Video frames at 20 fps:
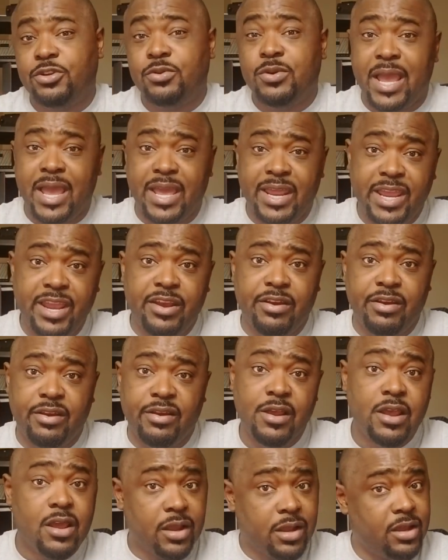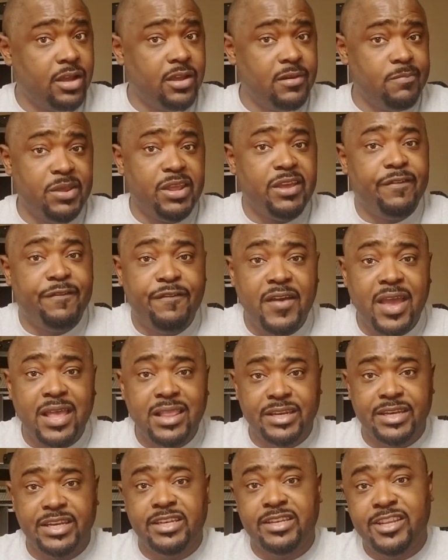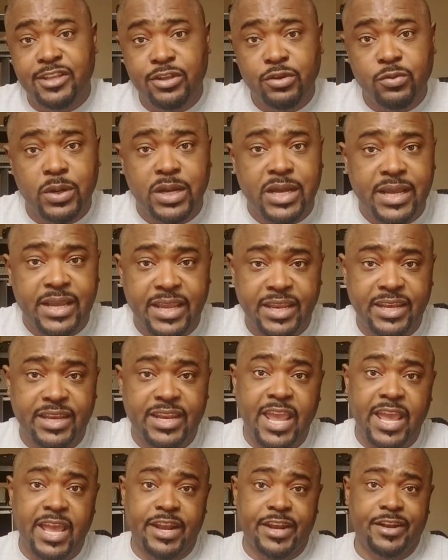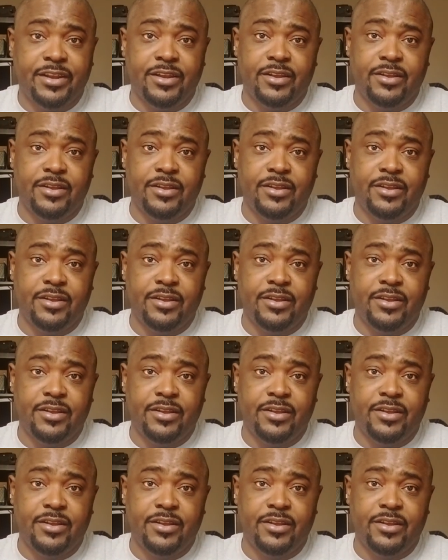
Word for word: you got here could be a felony D U I in Canada.